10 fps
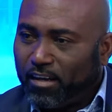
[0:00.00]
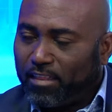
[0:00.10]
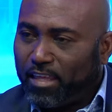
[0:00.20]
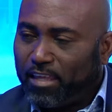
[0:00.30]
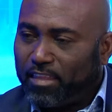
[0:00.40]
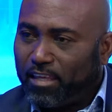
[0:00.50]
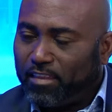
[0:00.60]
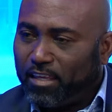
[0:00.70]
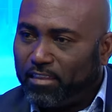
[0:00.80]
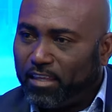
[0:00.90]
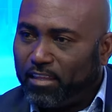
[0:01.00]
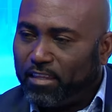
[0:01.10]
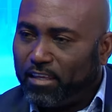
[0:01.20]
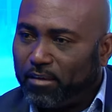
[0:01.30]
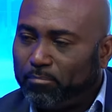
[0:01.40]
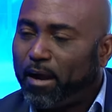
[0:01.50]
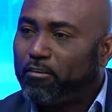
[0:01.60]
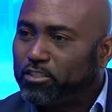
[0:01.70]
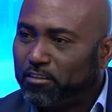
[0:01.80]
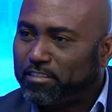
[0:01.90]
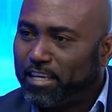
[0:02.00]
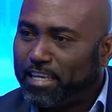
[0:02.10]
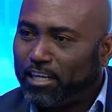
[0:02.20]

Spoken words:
the parish of St.